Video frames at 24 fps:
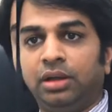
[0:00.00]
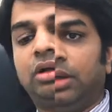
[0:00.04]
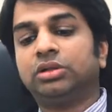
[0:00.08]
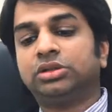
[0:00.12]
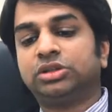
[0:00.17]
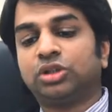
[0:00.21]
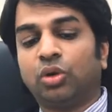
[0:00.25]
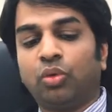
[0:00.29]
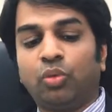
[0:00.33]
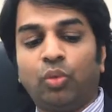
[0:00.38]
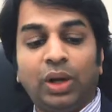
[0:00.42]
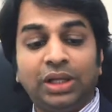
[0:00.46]

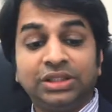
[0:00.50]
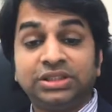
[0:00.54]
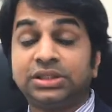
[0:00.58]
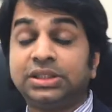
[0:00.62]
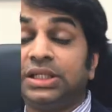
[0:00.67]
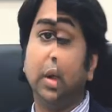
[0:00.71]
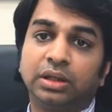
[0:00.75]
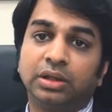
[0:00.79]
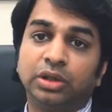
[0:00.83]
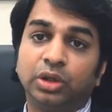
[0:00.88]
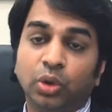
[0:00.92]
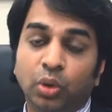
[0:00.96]
So once
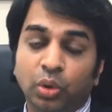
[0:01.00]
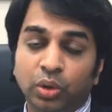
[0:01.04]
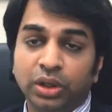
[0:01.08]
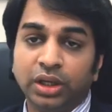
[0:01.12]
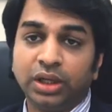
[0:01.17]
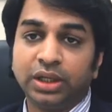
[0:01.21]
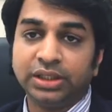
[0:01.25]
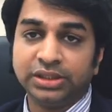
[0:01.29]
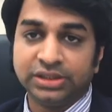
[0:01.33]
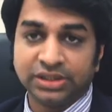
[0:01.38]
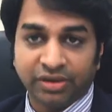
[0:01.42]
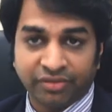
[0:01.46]
the
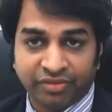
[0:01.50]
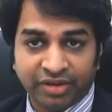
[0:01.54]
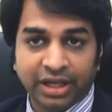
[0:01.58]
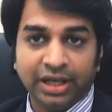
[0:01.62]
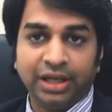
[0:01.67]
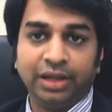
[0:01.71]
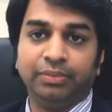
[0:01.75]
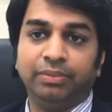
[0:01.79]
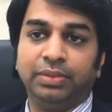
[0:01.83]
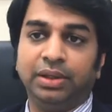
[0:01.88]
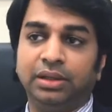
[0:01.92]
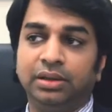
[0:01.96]
donor is
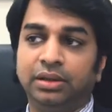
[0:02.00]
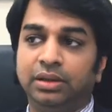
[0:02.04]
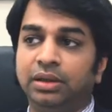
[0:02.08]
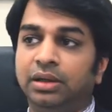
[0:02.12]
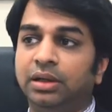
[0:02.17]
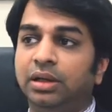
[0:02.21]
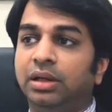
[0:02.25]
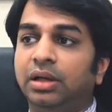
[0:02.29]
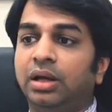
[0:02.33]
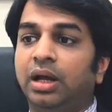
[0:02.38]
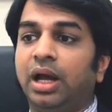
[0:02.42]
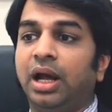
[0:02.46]
available,
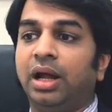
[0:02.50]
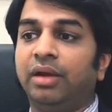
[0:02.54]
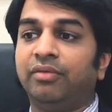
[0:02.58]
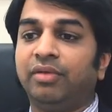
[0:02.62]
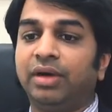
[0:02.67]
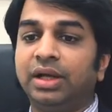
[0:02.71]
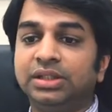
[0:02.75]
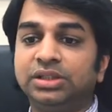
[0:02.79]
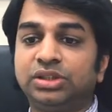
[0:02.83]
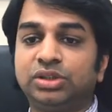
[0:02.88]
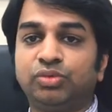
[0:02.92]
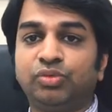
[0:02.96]
and
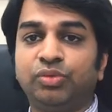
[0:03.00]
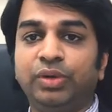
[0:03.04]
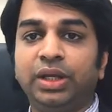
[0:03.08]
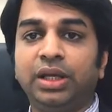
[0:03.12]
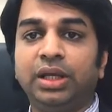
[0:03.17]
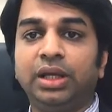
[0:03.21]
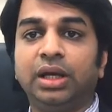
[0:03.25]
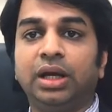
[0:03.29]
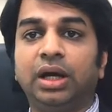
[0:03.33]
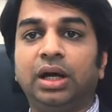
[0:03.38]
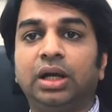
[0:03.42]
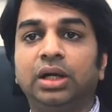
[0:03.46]
once we
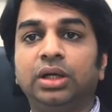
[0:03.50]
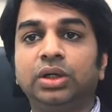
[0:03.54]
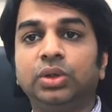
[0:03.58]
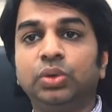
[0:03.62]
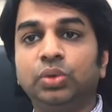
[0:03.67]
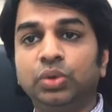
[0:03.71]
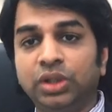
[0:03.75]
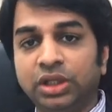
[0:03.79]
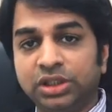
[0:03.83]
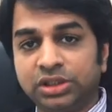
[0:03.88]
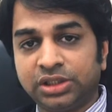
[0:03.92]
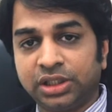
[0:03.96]

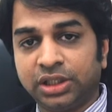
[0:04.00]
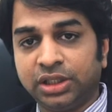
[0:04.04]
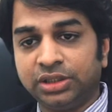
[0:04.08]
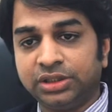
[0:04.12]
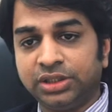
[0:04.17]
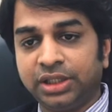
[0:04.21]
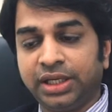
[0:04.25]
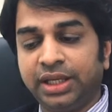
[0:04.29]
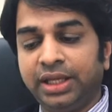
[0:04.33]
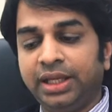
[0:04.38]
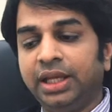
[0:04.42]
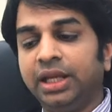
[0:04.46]
do the
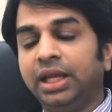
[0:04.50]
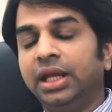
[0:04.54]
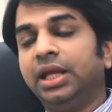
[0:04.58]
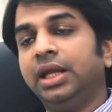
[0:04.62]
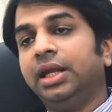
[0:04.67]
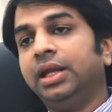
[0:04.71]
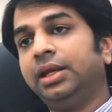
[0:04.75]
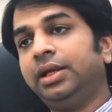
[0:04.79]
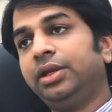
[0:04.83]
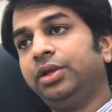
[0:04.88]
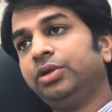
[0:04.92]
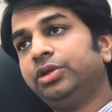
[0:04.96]
surgery,
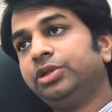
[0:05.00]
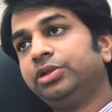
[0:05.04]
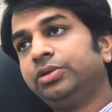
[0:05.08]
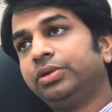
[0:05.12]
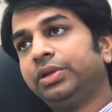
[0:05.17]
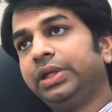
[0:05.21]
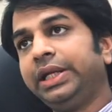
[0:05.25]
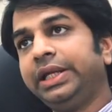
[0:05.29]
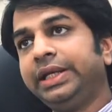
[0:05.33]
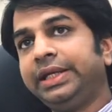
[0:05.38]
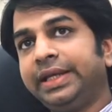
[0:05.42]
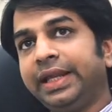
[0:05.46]
it
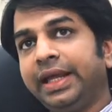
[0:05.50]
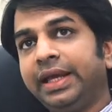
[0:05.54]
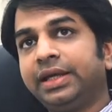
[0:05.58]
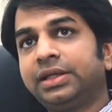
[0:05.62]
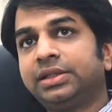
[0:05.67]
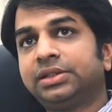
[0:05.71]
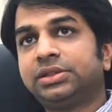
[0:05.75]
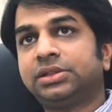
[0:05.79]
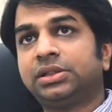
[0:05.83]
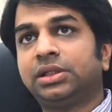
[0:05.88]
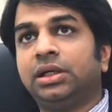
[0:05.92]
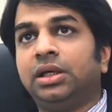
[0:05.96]
usually
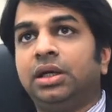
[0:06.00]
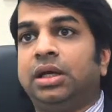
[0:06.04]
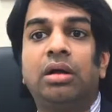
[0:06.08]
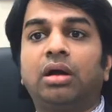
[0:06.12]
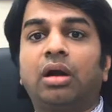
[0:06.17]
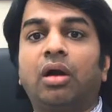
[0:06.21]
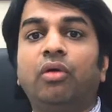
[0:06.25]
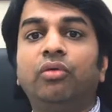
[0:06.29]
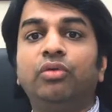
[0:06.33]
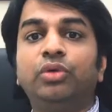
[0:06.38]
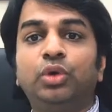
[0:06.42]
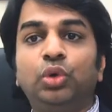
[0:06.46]
takes
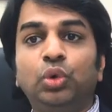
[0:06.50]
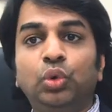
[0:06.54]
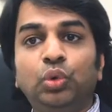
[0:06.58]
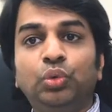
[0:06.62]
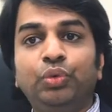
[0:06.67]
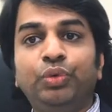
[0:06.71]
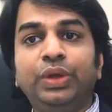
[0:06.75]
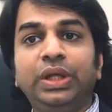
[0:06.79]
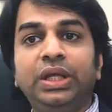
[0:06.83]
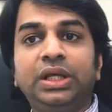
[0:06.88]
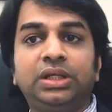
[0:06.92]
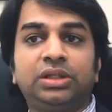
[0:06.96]
around 2
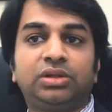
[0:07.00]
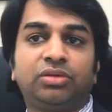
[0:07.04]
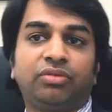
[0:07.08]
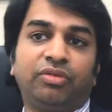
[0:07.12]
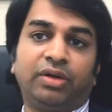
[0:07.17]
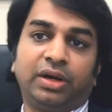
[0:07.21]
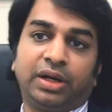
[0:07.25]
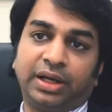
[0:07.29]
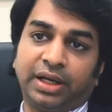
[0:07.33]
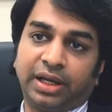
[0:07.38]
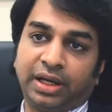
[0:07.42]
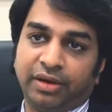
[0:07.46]
weeks
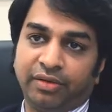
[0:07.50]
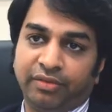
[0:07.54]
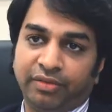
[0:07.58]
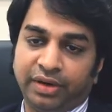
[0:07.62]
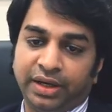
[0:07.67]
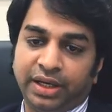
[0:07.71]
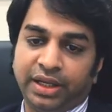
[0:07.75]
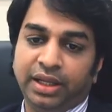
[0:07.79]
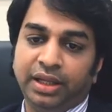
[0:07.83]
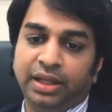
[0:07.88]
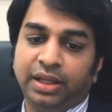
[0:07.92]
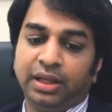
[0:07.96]
for
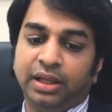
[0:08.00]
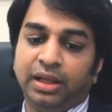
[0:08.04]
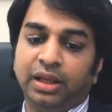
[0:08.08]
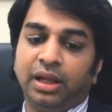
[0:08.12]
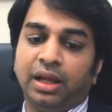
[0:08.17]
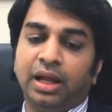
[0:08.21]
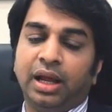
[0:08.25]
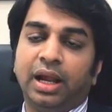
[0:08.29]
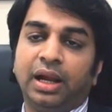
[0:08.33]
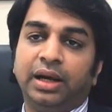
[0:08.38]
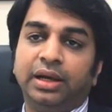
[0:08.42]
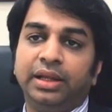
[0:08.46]
recovery
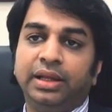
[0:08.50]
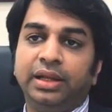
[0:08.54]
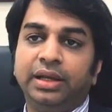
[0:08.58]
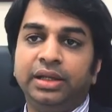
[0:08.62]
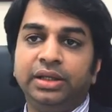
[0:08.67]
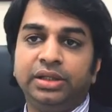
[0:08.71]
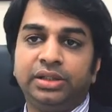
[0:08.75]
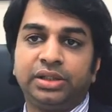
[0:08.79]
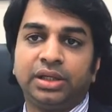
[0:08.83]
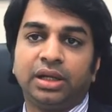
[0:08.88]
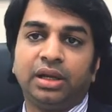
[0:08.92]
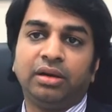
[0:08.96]
and
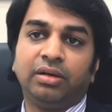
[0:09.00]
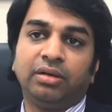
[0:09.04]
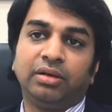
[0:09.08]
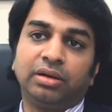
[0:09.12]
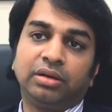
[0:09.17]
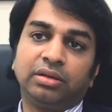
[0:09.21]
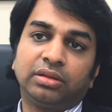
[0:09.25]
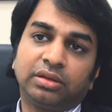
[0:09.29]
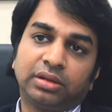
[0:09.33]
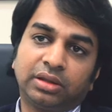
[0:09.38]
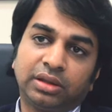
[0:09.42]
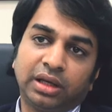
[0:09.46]
initial
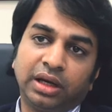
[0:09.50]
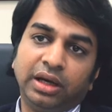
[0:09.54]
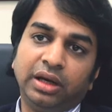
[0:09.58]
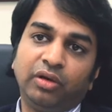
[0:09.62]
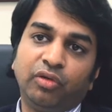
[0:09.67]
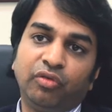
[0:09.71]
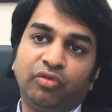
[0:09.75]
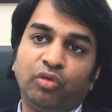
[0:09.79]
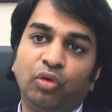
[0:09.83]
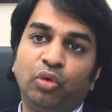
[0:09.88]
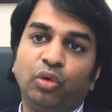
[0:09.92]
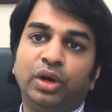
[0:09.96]
3
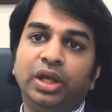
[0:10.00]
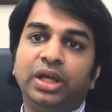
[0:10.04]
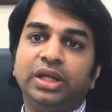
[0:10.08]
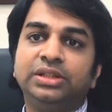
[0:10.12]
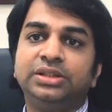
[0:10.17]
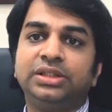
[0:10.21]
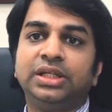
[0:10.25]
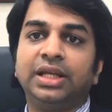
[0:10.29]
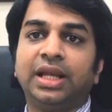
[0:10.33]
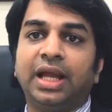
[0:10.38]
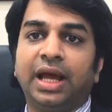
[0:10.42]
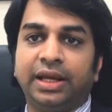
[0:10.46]
to 4
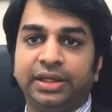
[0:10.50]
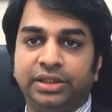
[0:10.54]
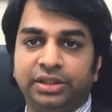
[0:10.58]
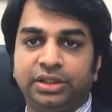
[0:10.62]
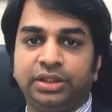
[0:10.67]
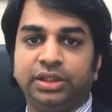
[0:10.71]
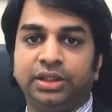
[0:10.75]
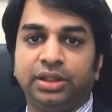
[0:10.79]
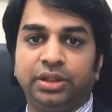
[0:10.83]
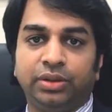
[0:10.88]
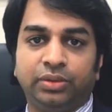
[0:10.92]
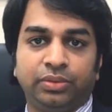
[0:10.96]
days in
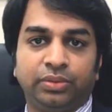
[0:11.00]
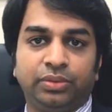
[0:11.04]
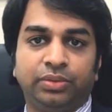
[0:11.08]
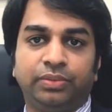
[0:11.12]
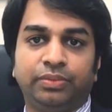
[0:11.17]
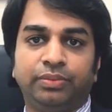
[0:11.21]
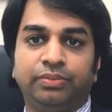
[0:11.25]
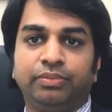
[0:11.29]
ICU.